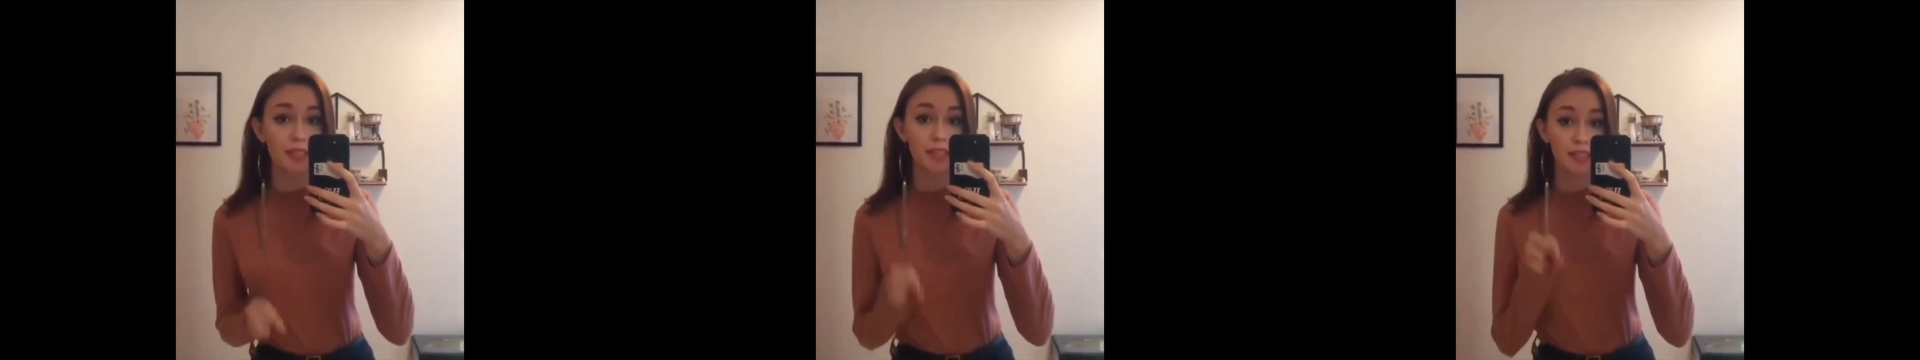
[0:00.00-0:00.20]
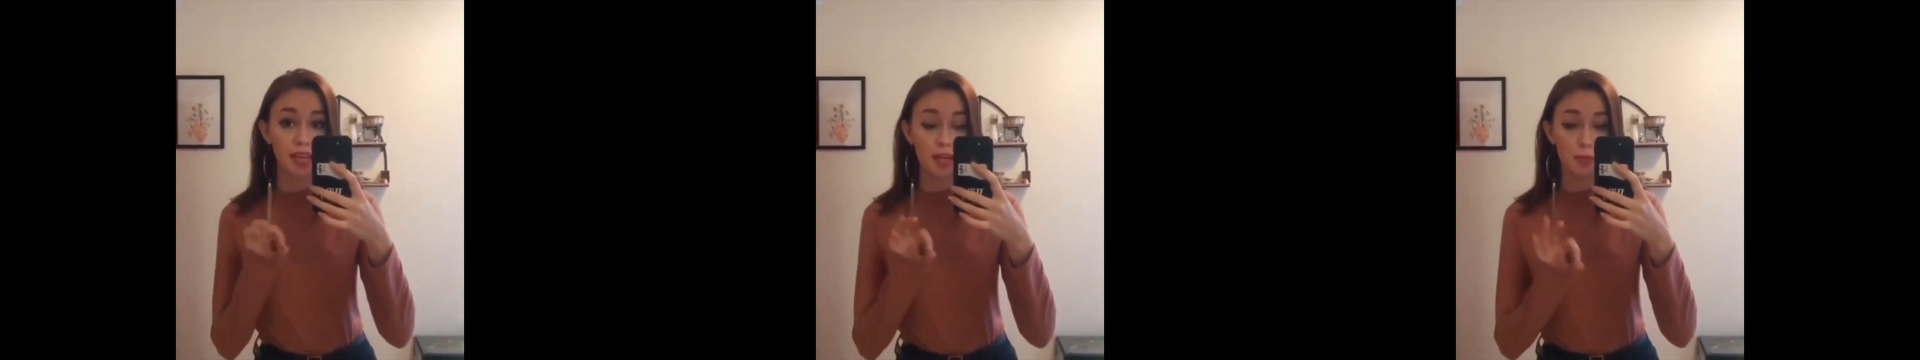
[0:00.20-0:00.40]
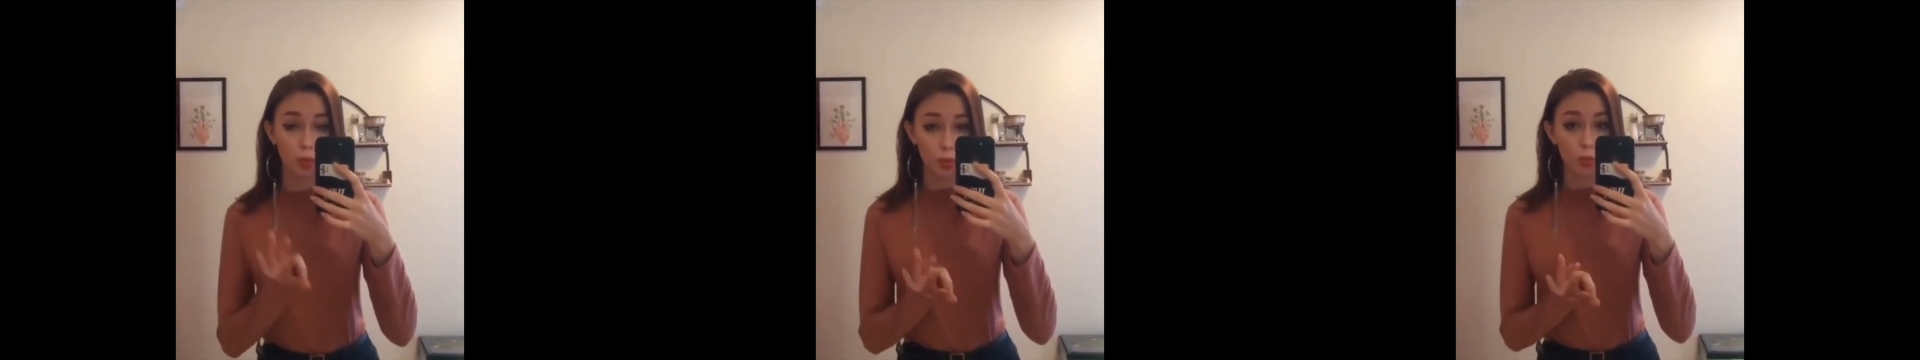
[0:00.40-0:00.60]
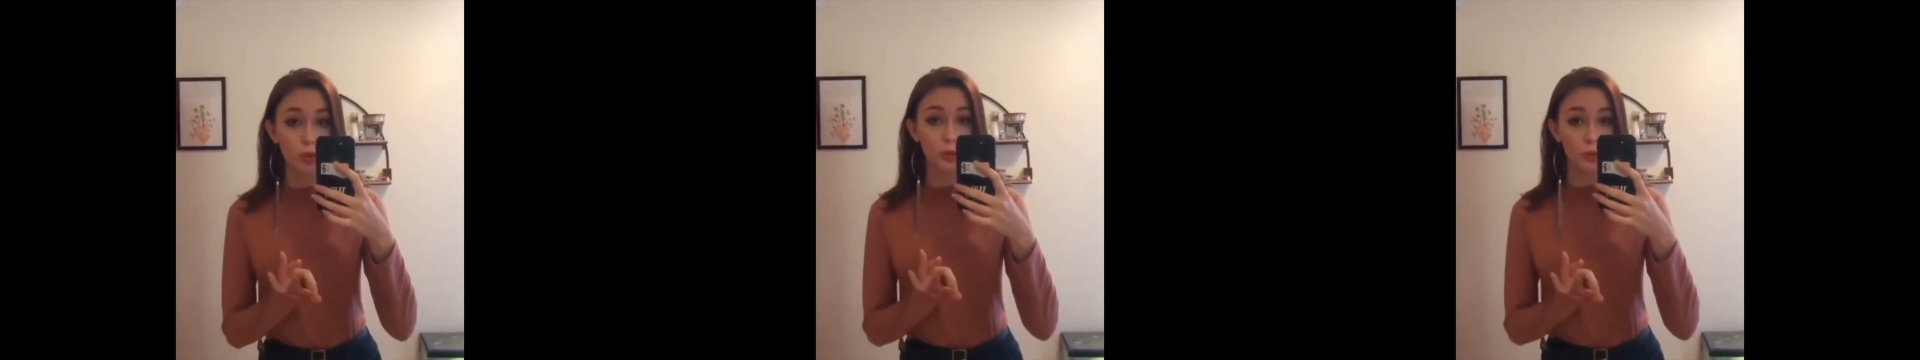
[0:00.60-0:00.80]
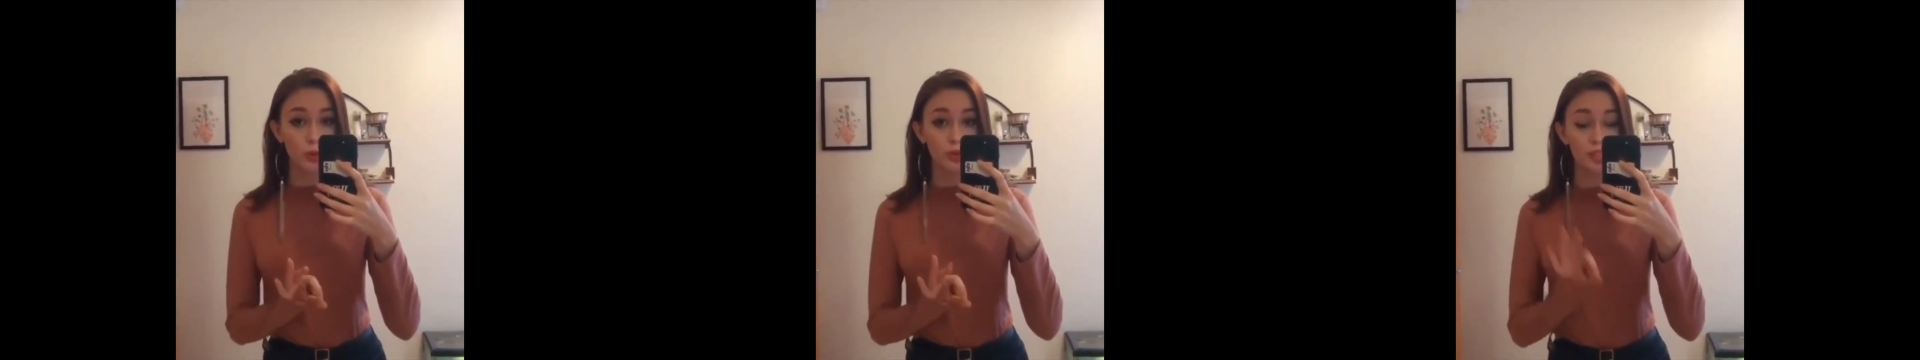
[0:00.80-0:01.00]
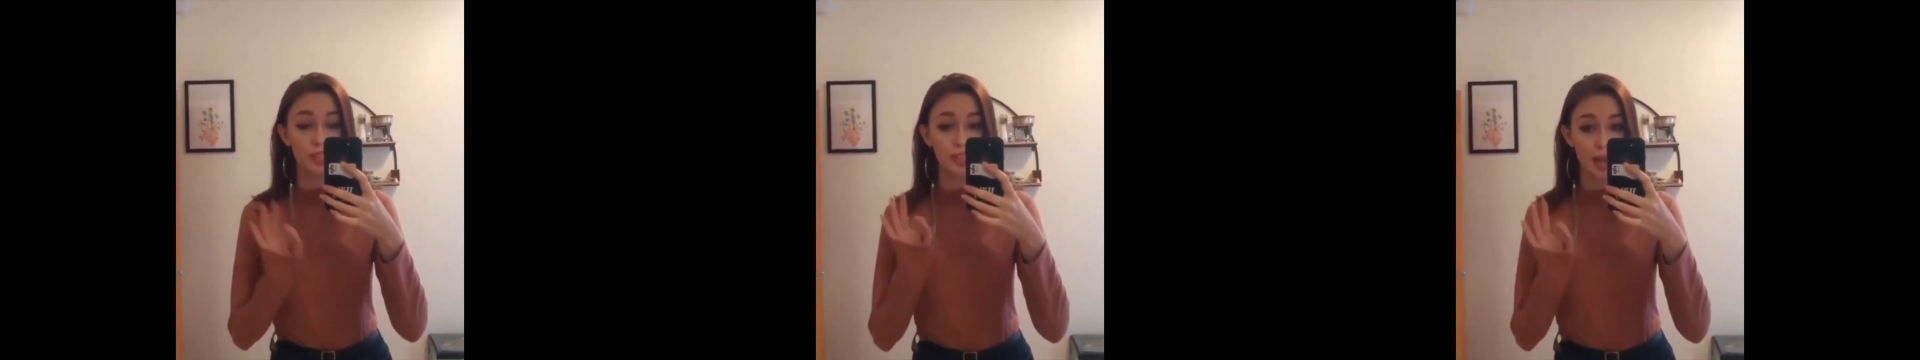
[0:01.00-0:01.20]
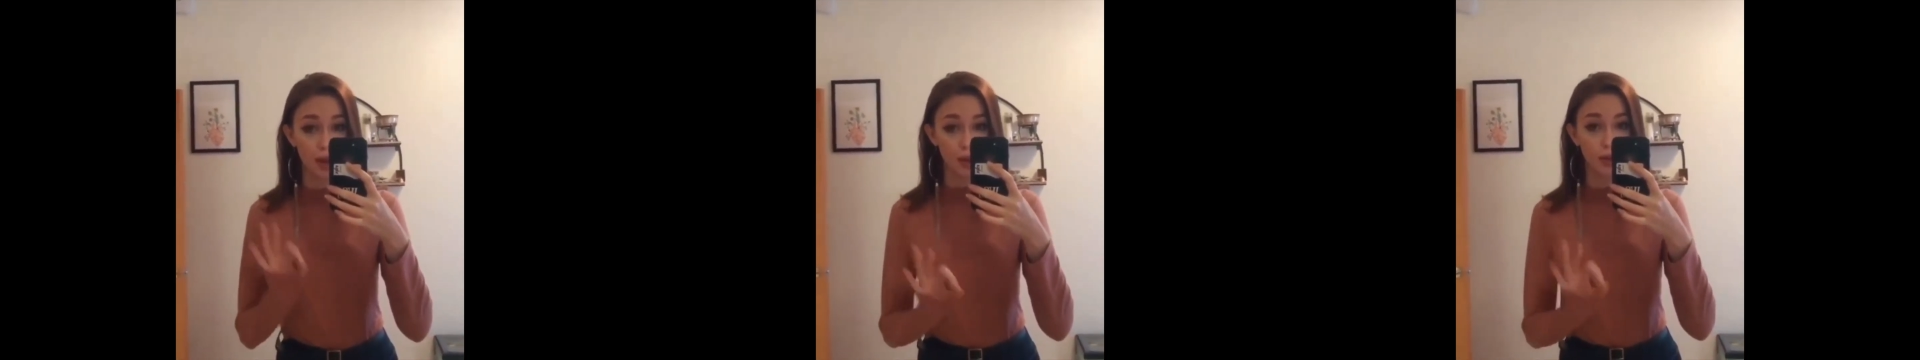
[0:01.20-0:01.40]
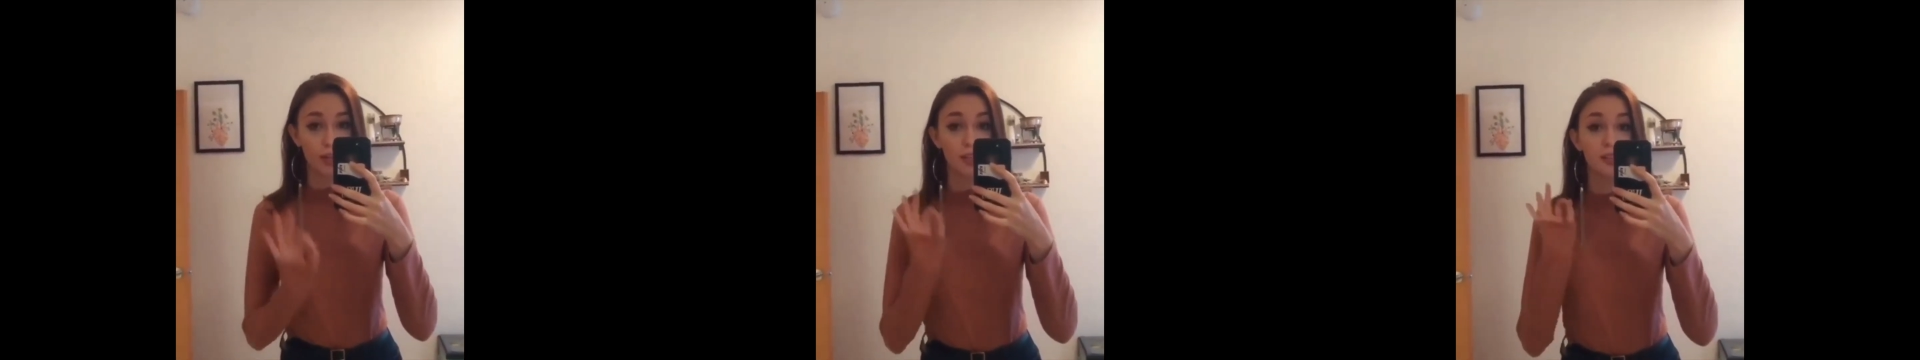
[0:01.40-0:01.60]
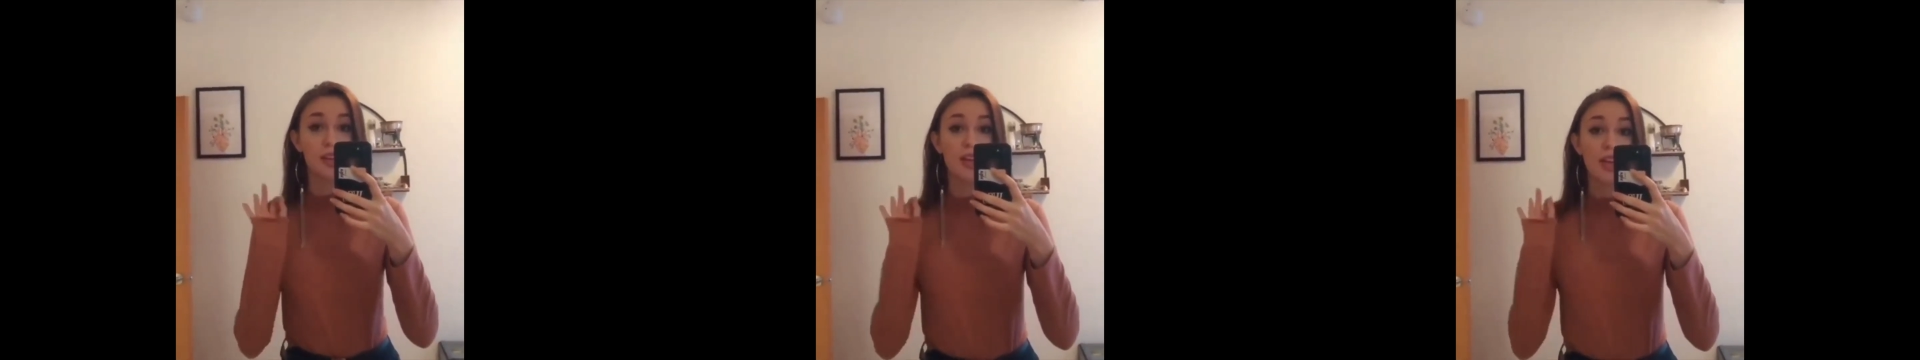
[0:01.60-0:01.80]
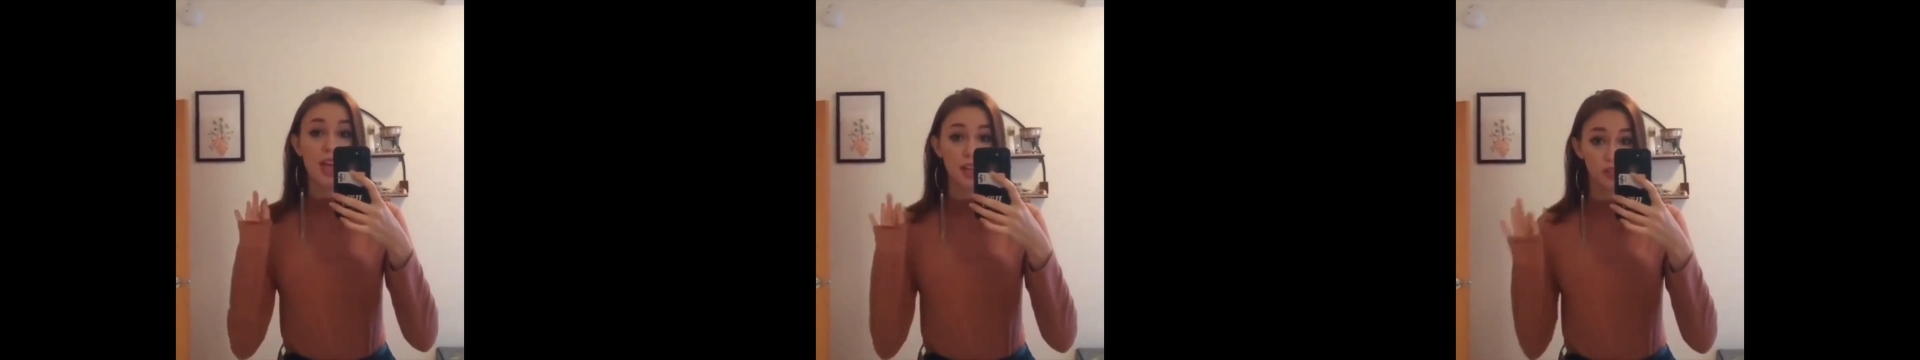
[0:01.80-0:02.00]
to sending more recruiters into
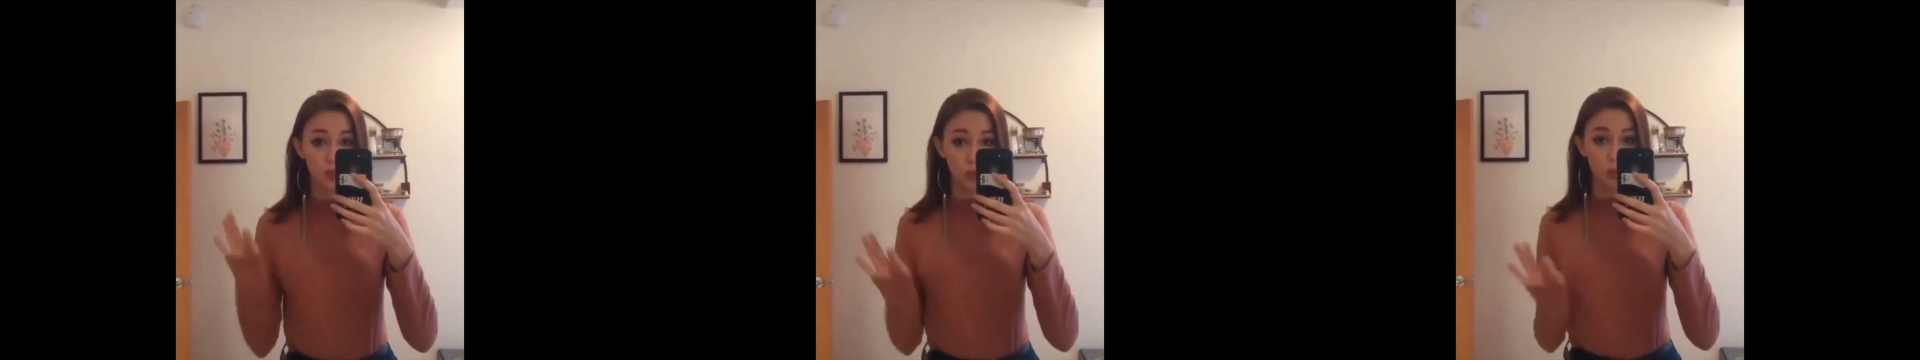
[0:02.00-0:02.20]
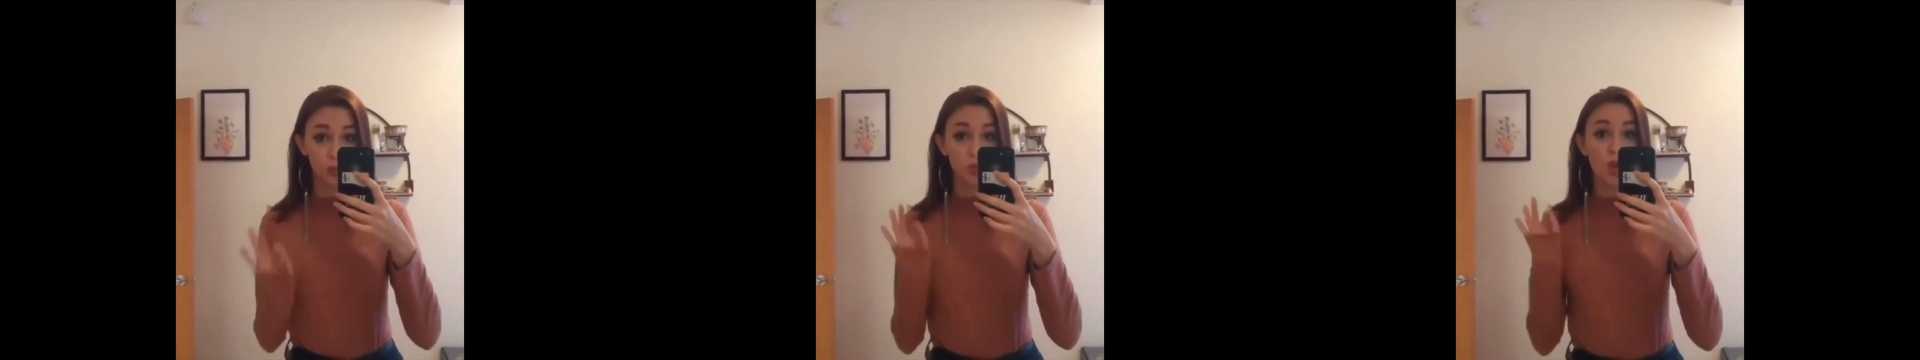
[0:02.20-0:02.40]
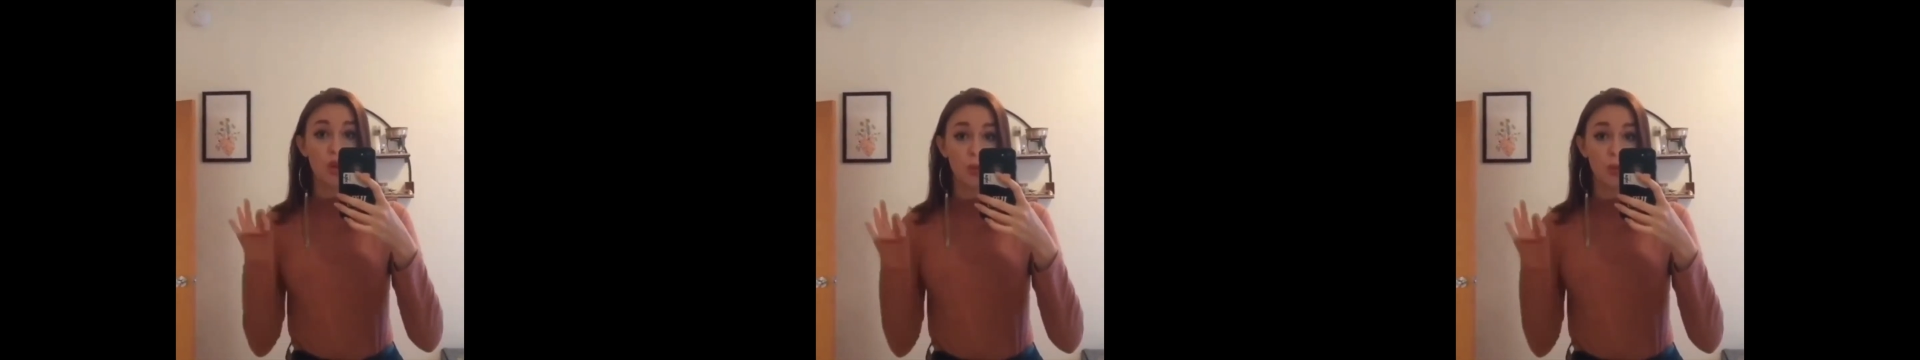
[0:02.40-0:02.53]
areas and schools